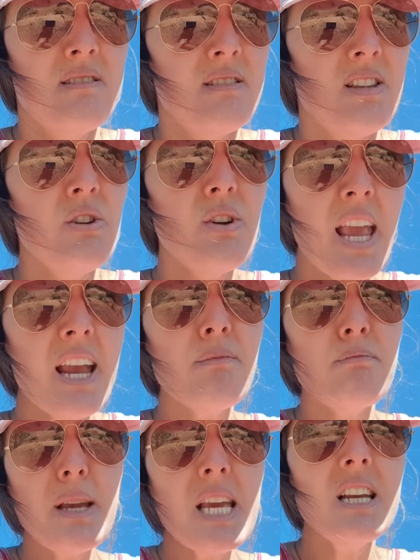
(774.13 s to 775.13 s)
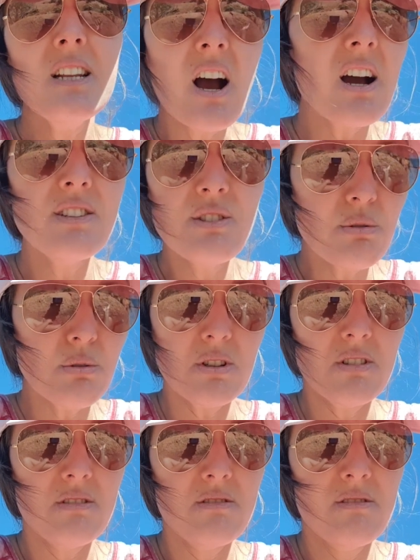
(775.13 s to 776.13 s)
You can't be
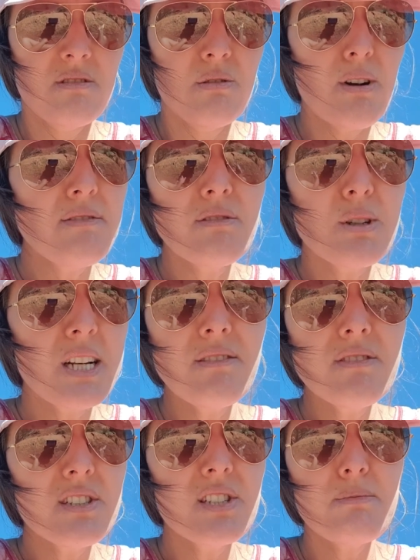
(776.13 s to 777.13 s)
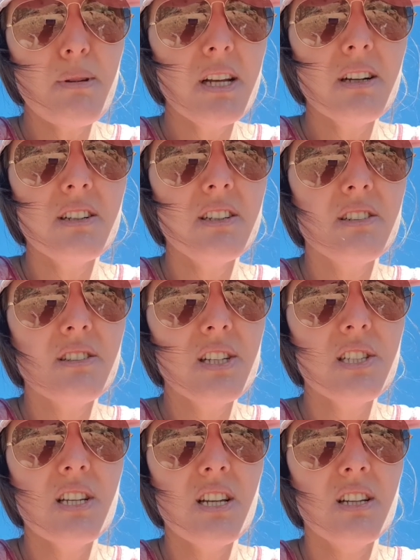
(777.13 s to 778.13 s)
non-dual. Whatever speaker you're
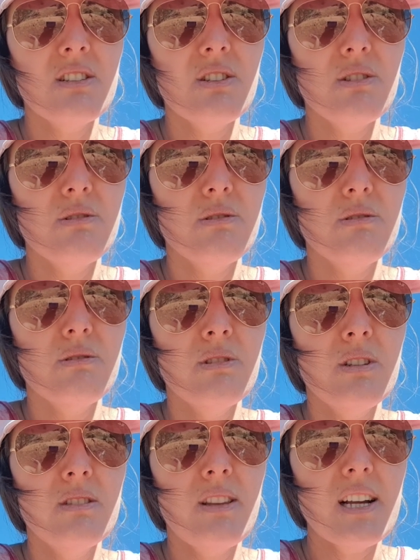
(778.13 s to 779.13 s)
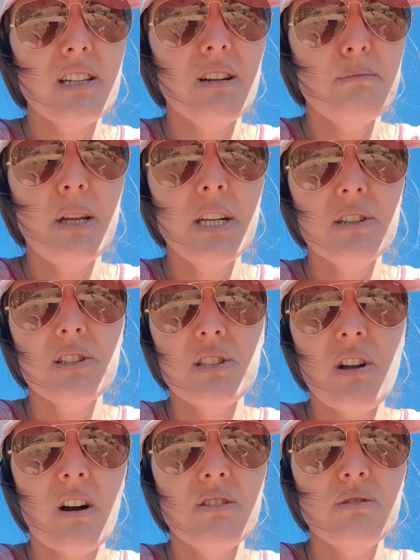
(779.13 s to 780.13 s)
listening to that appears
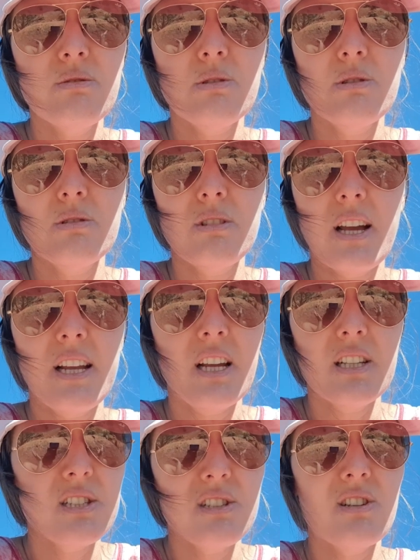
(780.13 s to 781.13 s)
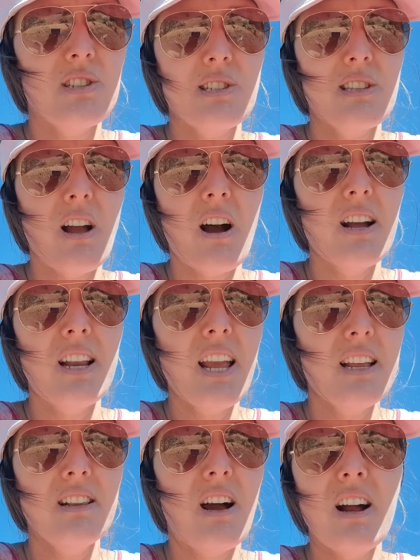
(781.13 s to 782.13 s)
non-dual, like, it's just not it.
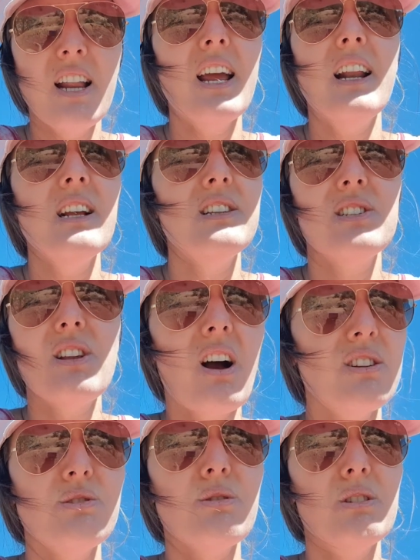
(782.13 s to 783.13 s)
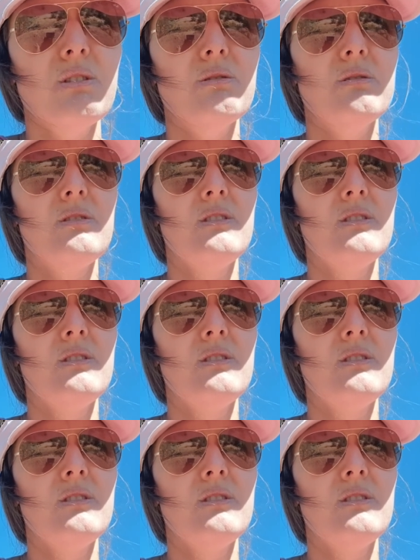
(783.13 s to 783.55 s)
It's not true.